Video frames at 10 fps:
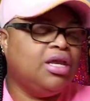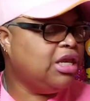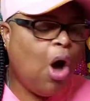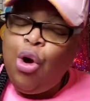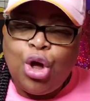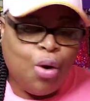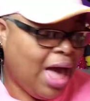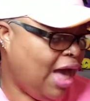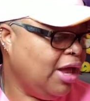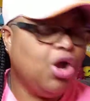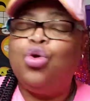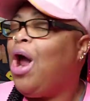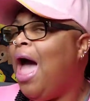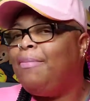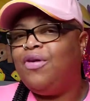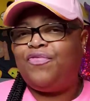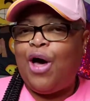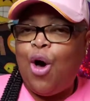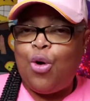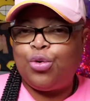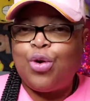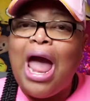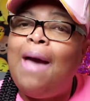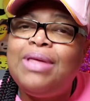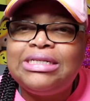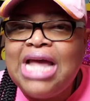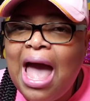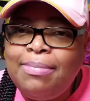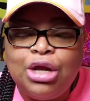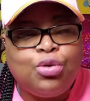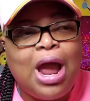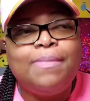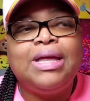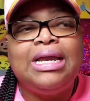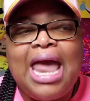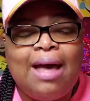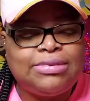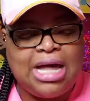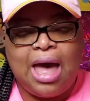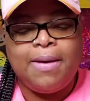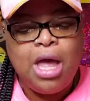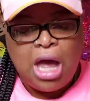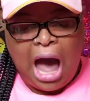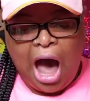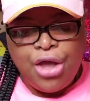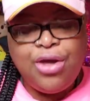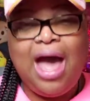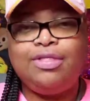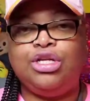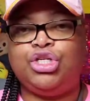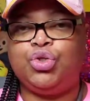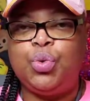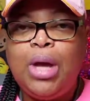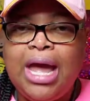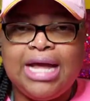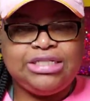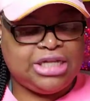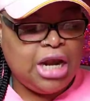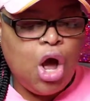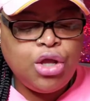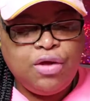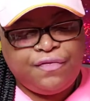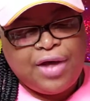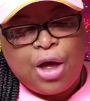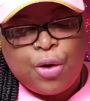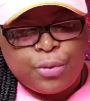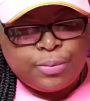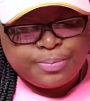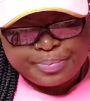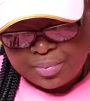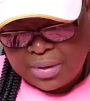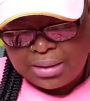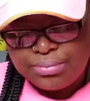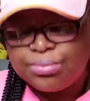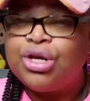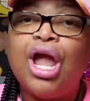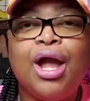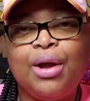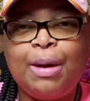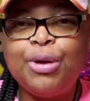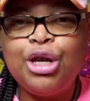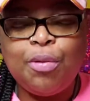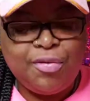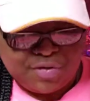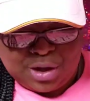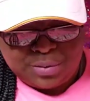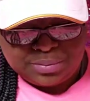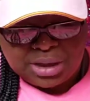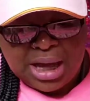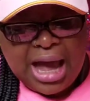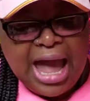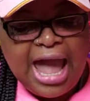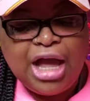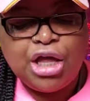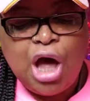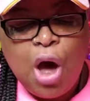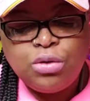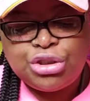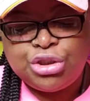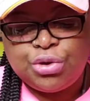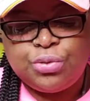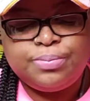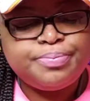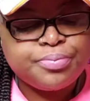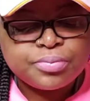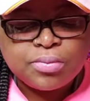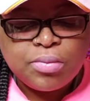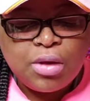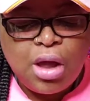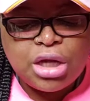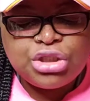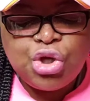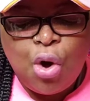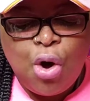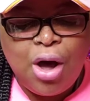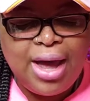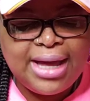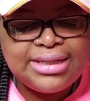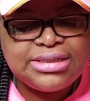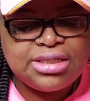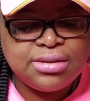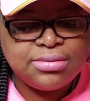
don't go out. Grab your phone, grab your tablet, grab your laptop. All you have to do is get on your phone. I'm getting on my phone. And go to Toys